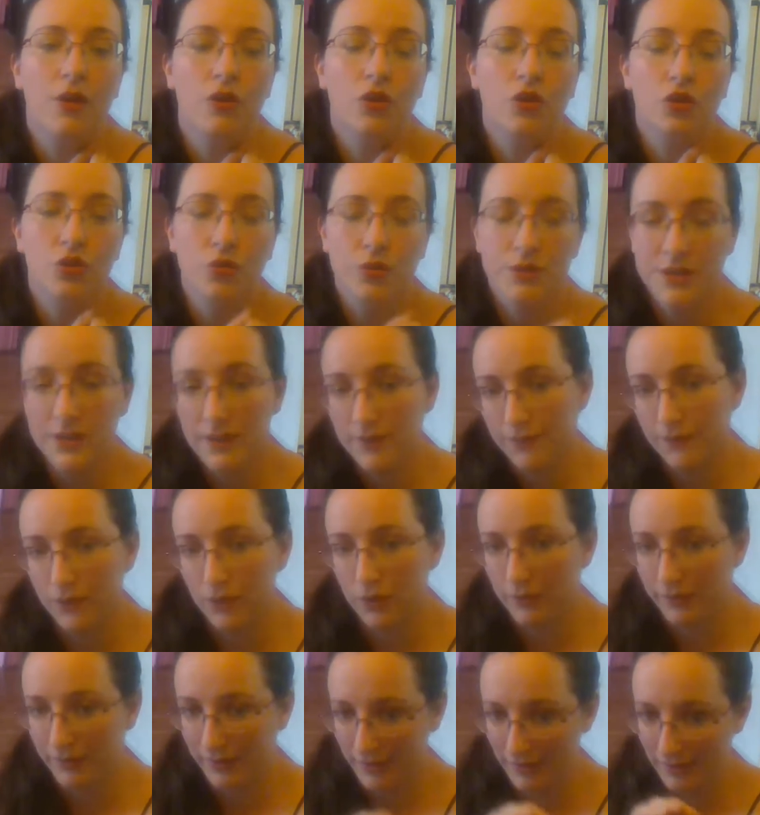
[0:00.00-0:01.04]
your
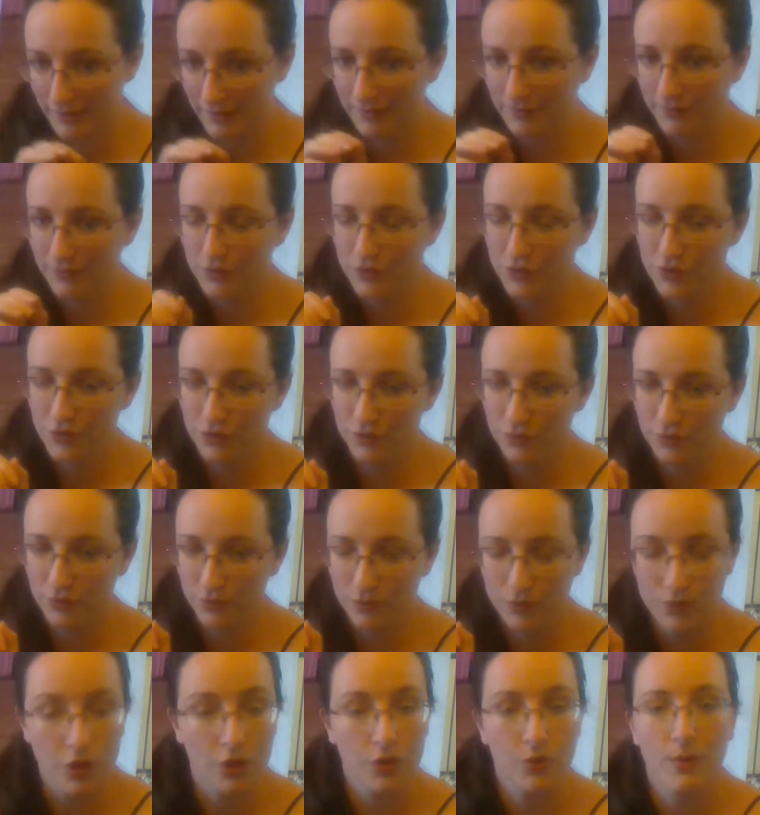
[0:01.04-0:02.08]
default is to
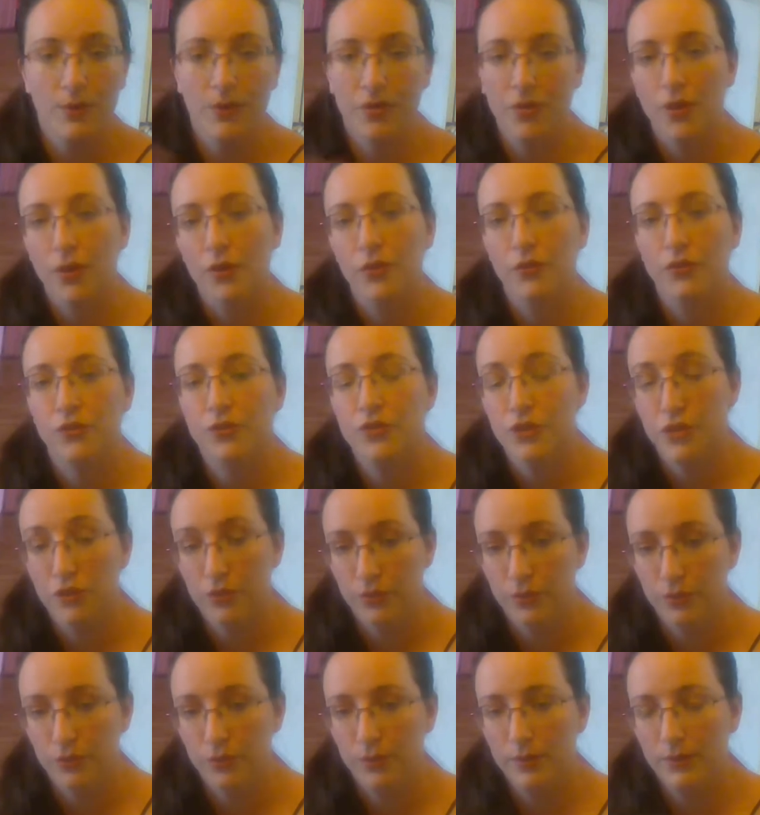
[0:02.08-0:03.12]
go with those
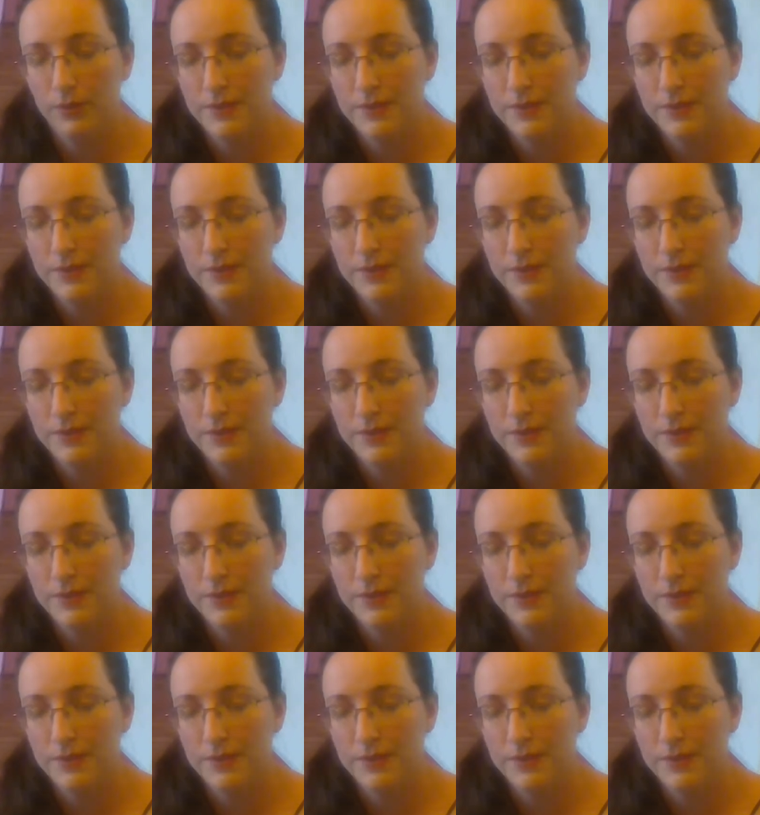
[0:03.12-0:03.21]
two